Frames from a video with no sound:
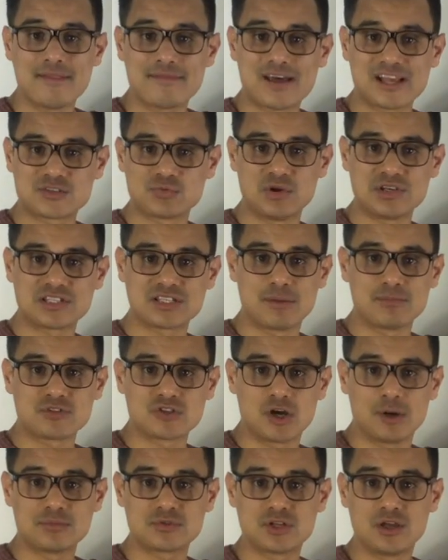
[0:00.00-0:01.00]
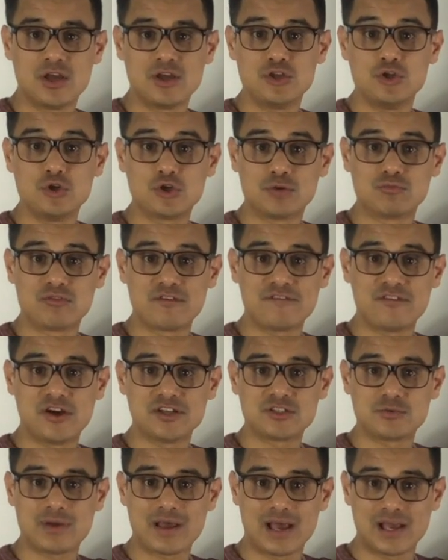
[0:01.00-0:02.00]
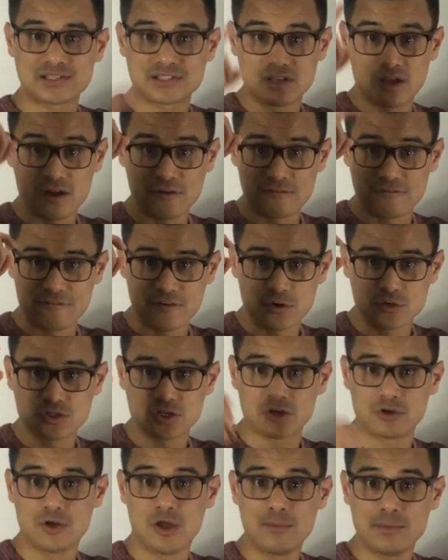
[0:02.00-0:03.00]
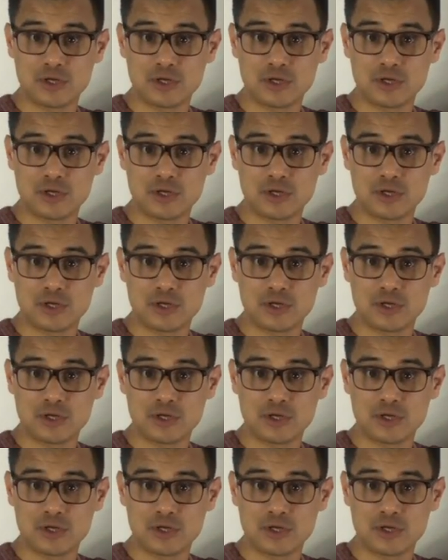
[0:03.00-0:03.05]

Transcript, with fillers: That's why sometimes you can refer to it as a photo,